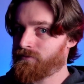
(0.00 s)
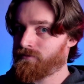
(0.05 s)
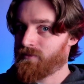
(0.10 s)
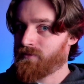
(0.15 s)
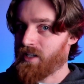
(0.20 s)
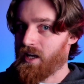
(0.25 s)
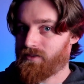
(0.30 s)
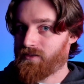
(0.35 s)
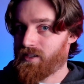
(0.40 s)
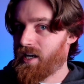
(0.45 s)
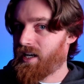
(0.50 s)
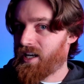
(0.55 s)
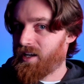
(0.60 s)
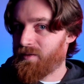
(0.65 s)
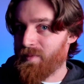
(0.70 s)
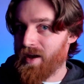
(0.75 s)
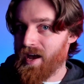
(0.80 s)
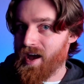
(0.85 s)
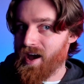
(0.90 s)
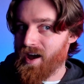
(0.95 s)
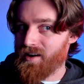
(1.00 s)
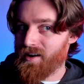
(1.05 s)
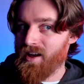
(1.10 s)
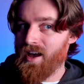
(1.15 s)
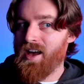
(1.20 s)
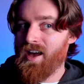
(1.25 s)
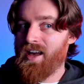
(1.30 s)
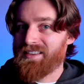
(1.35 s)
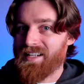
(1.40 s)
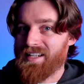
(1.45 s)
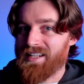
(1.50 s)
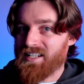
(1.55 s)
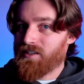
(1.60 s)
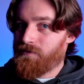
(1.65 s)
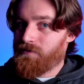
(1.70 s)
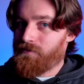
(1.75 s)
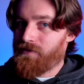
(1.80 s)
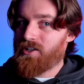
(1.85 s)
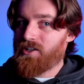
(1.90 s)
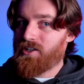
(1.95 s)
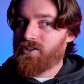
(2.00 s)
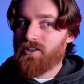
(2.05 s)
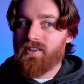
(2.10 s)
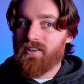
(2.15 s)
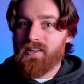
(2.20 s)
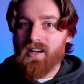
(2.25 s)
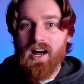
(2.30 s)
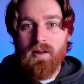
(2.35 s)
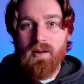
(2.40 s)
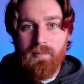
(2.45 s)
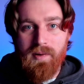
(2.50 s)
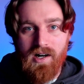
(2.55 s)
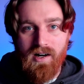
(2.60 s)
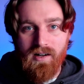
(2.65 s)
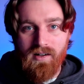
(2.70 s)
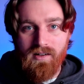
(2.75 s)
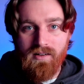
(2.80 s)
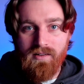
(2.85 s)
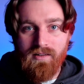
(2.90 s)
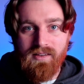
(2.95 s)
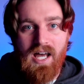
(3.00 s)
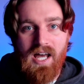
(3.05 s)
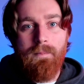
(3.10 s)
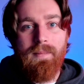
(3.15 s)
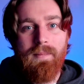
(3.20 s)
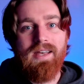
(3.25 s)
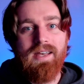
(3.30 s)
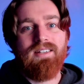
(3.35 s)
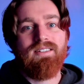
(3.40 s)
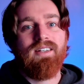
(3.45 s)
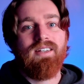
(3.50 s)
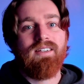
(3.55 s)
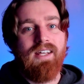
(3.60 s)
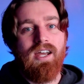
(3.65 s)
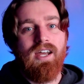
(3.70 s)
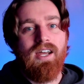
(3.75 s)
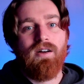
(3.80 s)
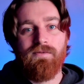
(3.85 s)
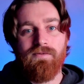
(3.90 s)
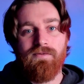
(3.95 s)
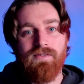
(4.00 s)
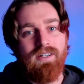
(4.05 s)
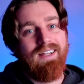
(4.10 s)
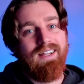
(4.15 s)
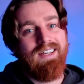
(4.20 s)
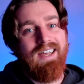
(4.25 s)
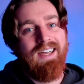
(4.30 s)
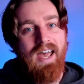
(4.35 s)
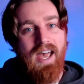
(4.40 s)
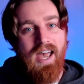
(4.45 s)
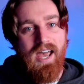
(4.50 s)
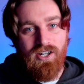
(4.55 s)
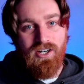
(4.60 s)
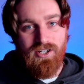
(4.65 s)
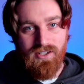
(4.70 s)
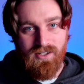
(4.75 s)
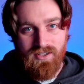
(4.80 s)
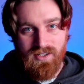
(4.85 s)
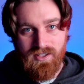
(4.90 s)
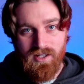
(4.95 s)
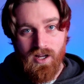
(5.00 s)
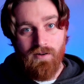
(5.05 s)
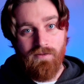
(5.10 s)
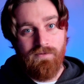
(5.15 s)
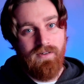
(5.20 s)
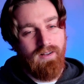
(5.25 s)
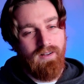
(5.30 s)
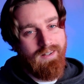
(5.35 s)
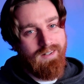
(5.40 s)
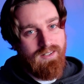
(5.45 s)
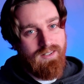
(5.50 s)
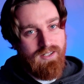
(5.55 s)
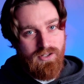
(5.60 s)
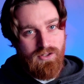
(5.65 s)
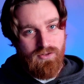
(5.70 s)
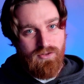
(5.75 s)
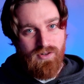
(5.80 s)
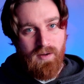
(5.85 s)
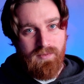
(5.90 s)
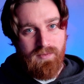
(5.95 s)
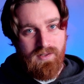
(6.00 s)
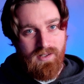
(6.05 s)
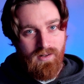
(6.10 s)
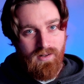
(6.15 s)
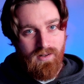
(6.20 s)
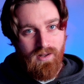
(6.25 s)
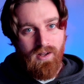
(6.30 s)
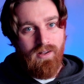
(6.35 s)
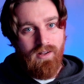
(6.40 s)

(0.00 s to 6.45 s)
If they get mad, that's a feature, not a bug. That means that they are feeling anxious. They're feeling disrupted.